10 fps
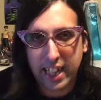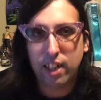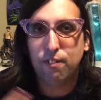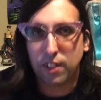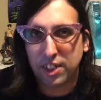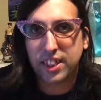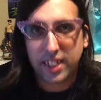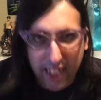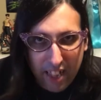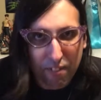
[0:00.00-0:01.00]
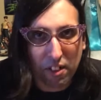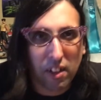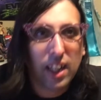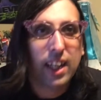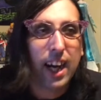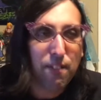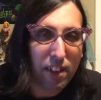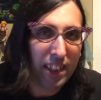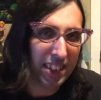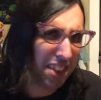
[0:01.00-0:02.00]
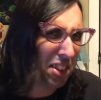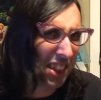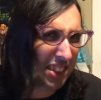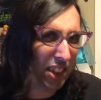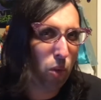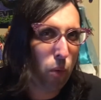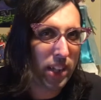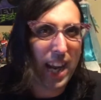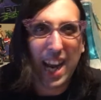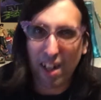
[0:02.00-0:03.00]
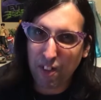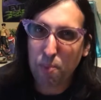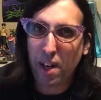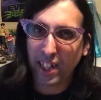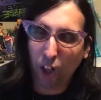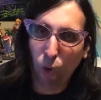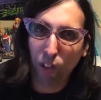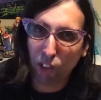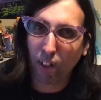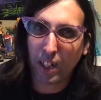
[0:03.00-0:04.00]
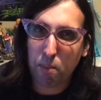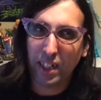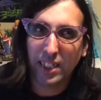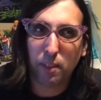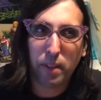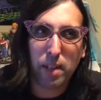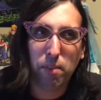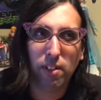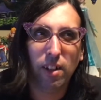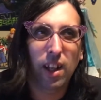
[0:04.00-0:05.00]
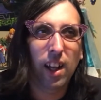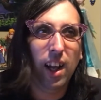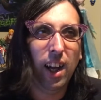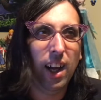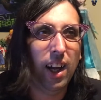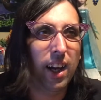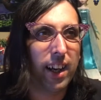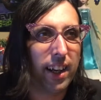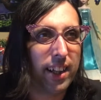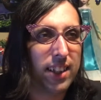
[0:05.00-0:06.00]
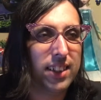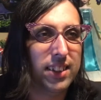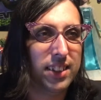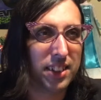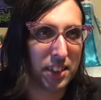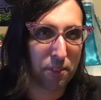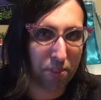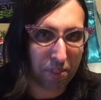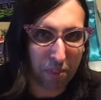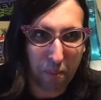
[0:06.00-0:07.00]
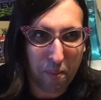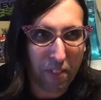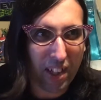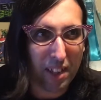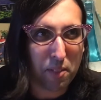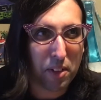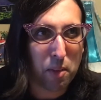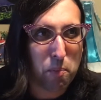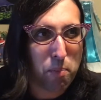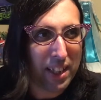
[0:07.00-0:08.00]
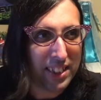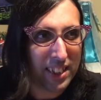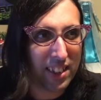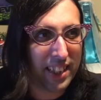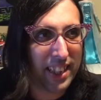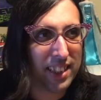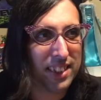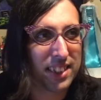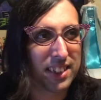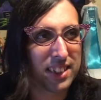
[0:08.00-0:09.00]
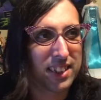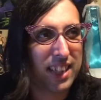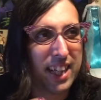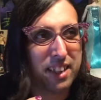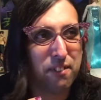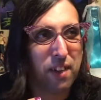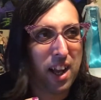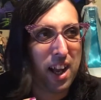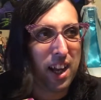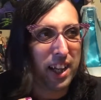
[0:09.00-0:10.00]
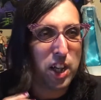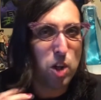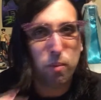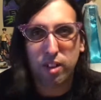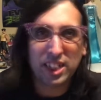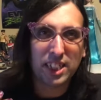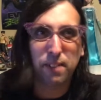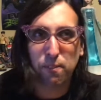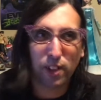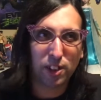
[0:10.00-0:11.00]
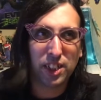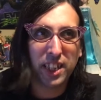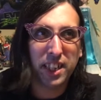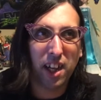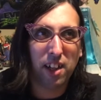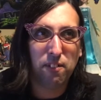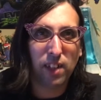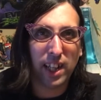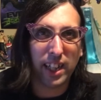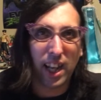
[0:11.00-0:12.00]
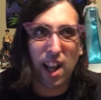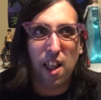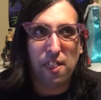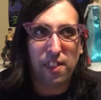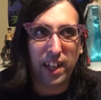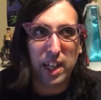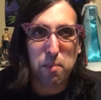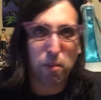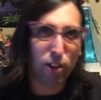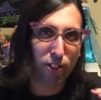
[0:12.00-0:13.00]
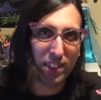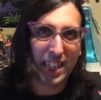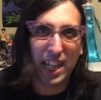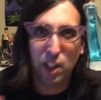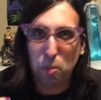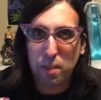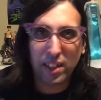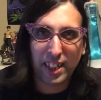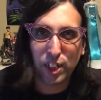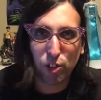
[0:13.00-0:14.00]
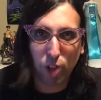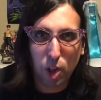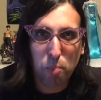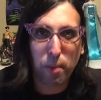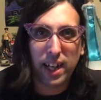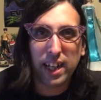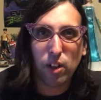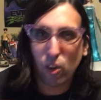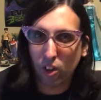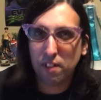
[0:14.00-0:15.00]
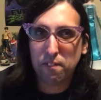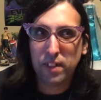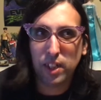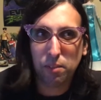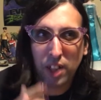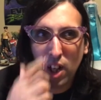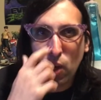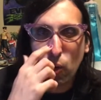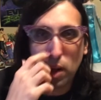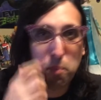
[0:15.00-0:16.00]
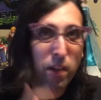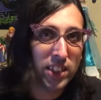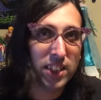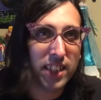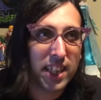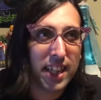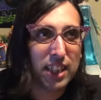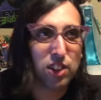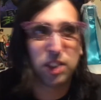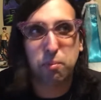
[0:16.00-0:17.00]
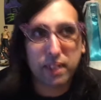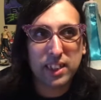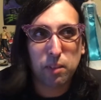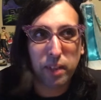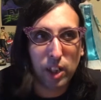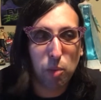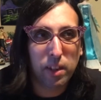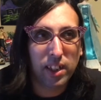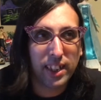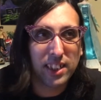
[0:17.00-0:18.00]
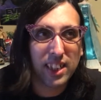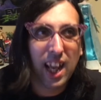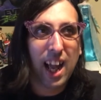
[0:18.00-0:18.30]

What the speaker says: Dale versus Evil. I feel like it's like the one that everybody always recommends to people. It is basically this kind of humorous subversion of like the murderous hillbilly trope in horror films, where a bunch of teenagers meet some hillbillies,